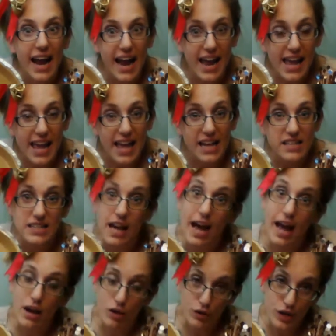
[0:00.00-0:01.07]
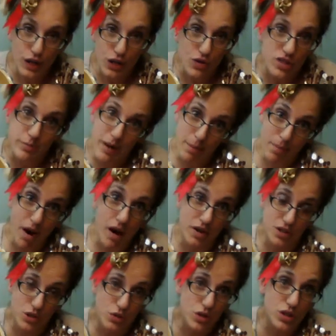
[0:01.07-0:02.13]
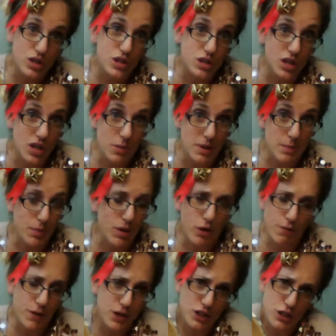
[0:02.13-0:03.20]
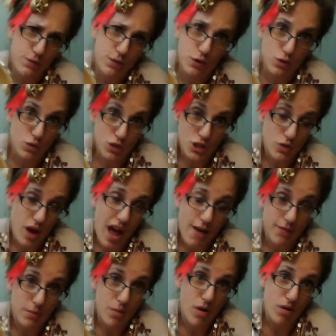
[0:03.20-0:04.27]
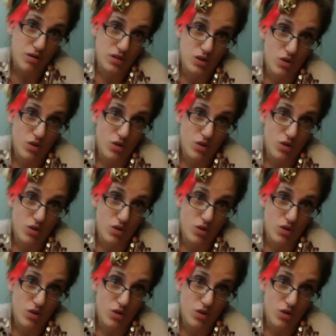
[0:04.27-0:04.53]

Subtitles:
And I already used my box, so this is going to be perfect if you don't have a box